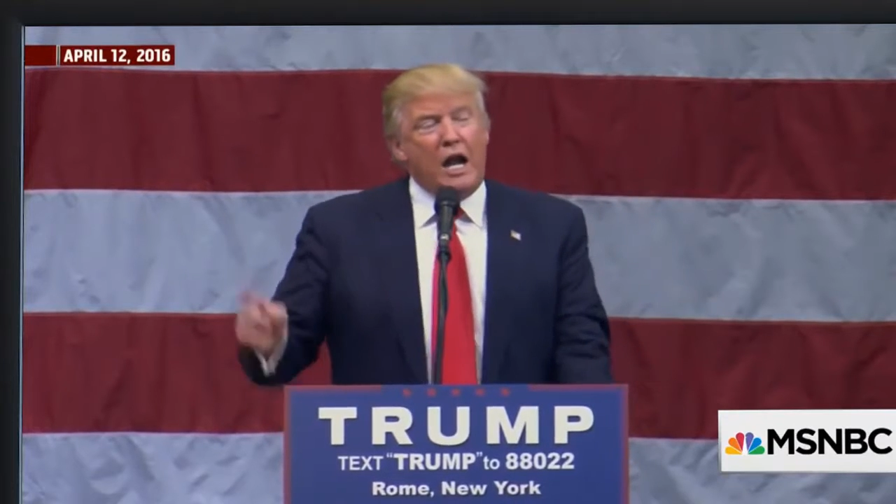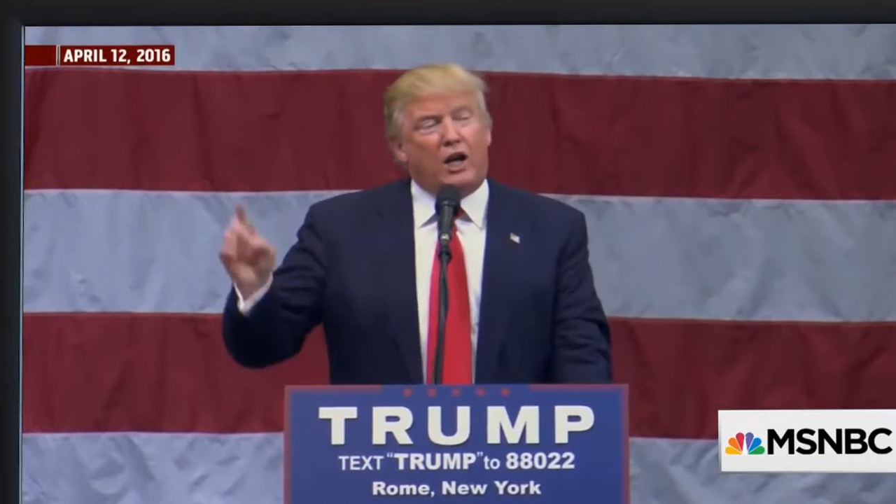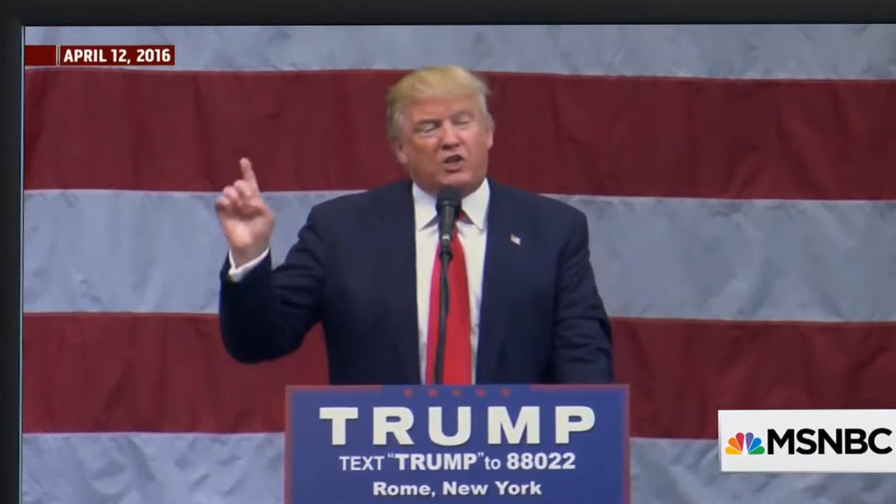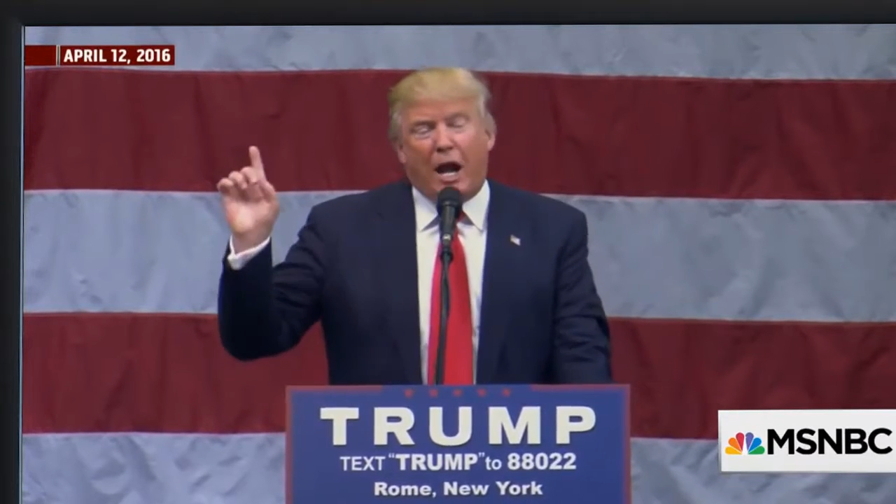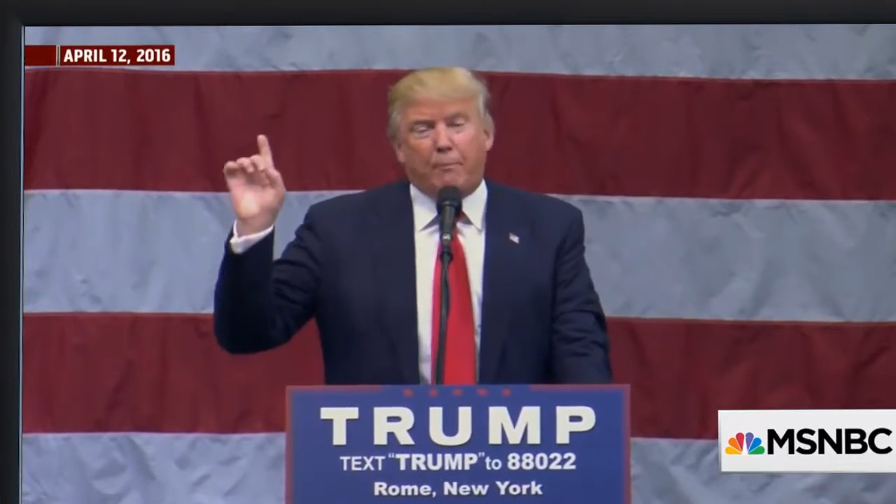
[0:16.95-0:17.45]

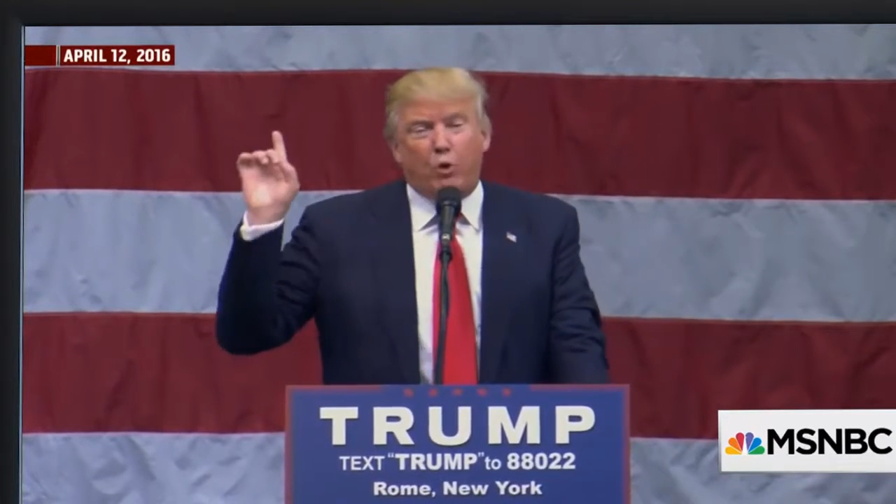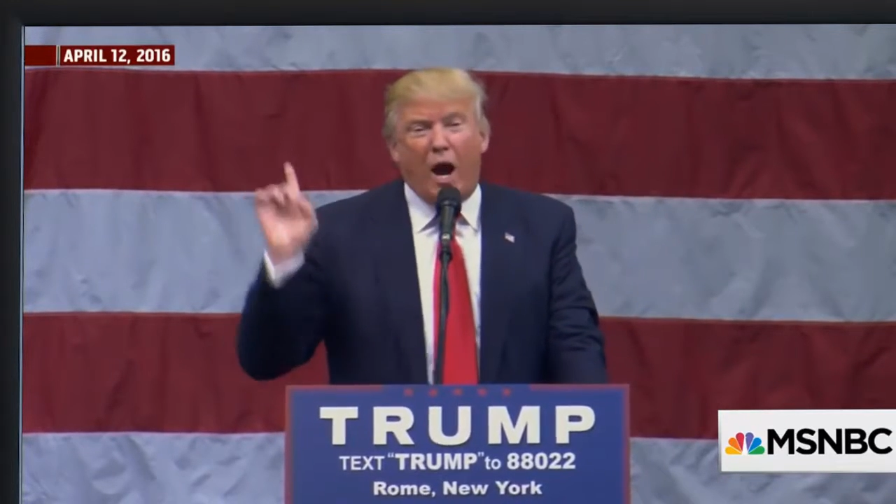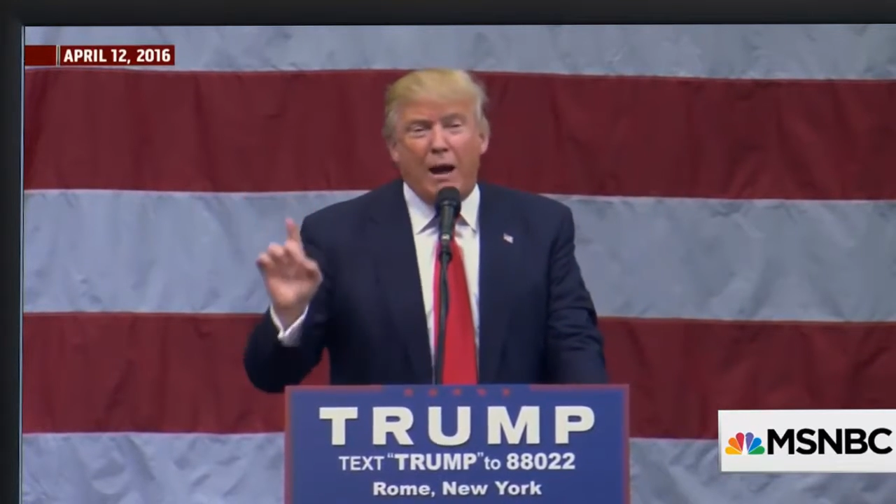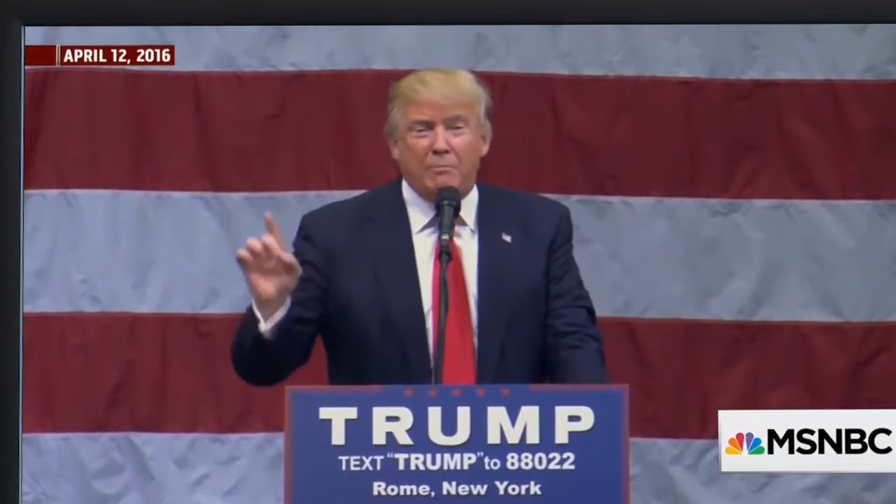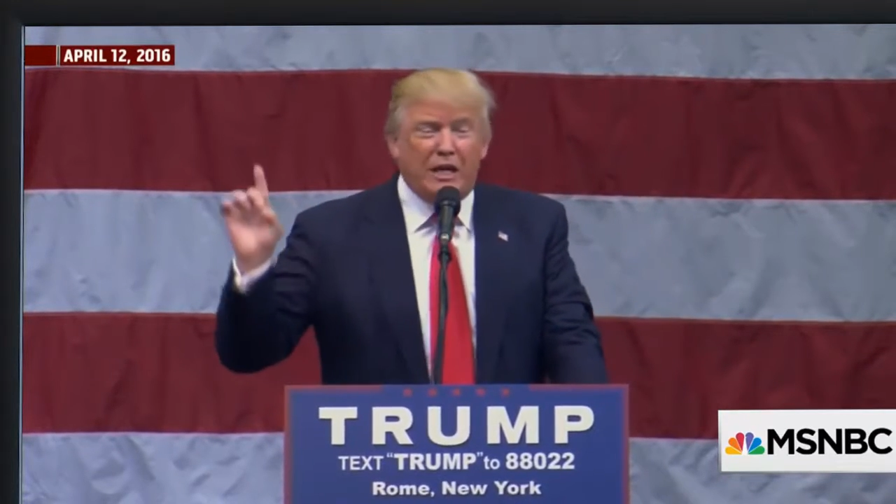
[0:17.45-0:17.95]
except
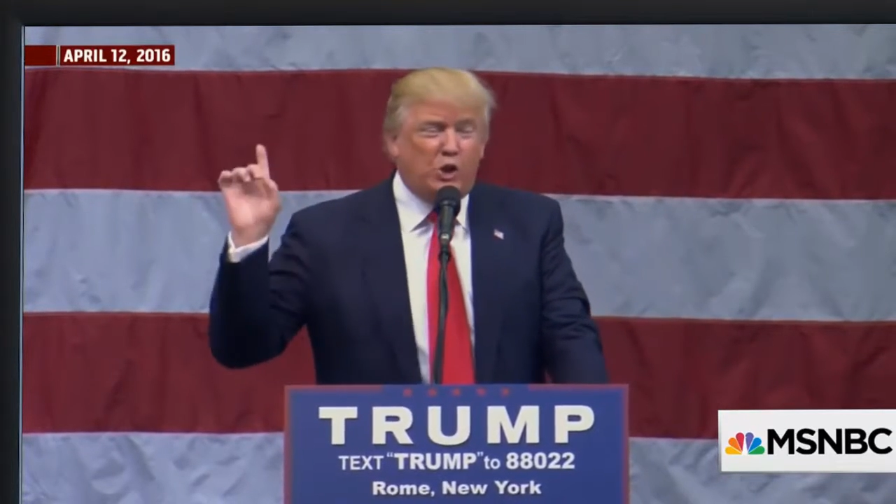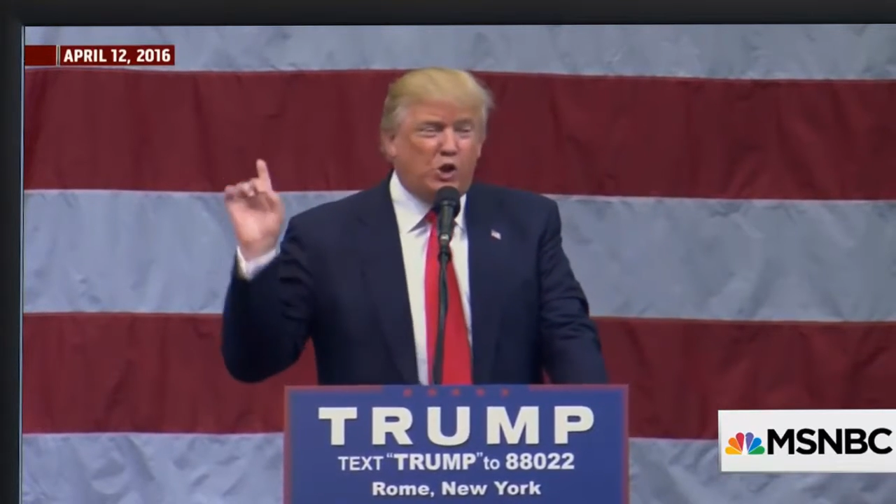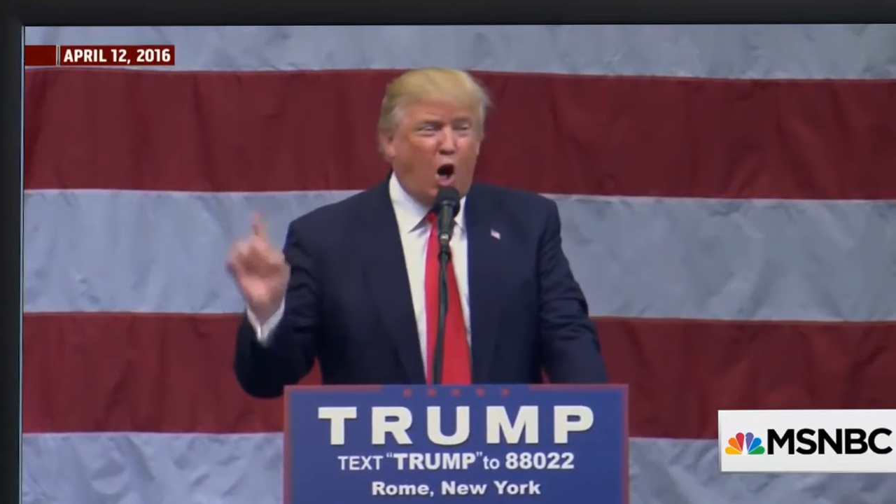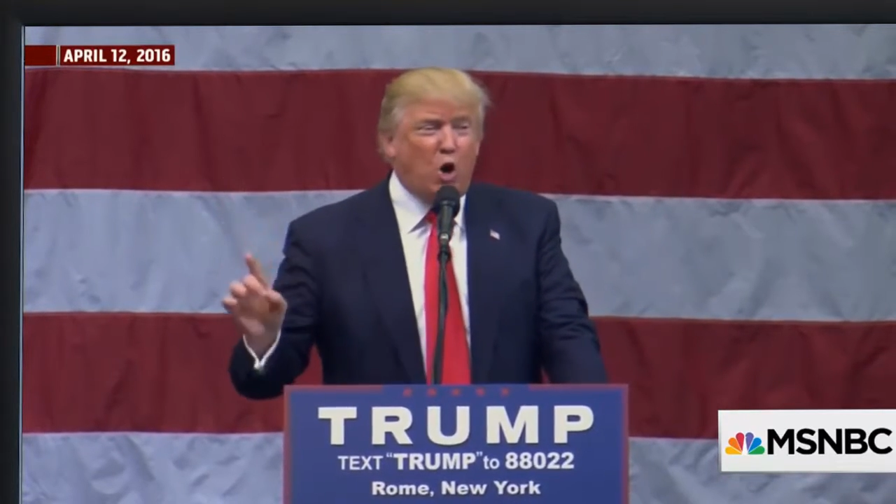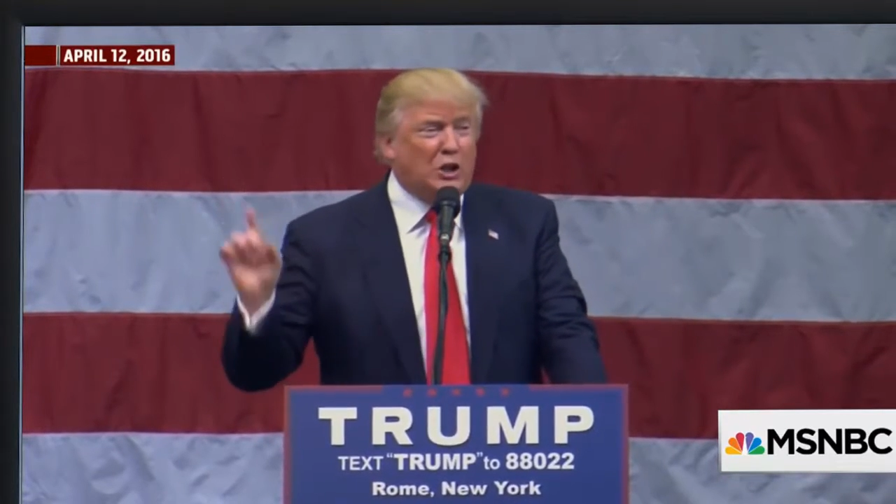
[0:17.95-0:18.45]
Romney
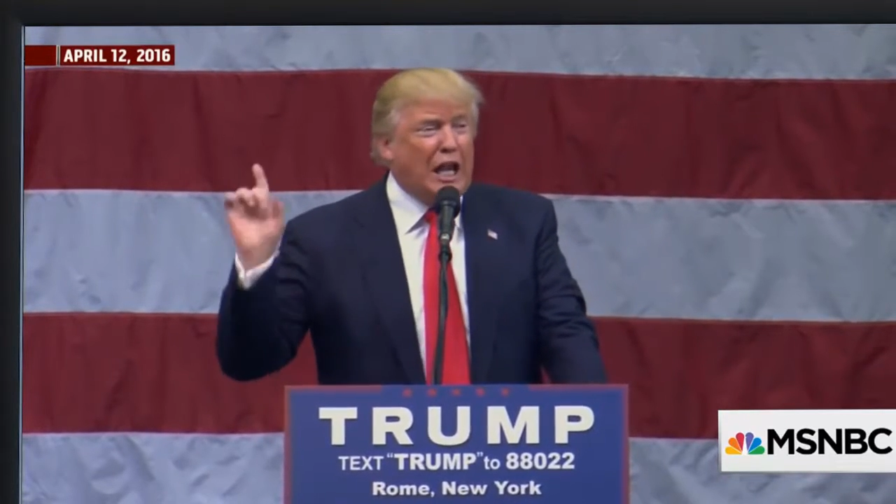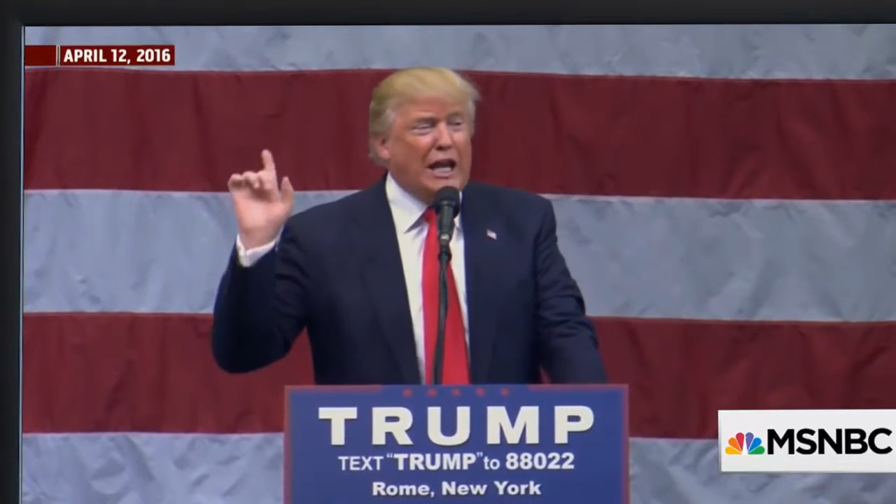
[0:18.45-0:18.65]
choked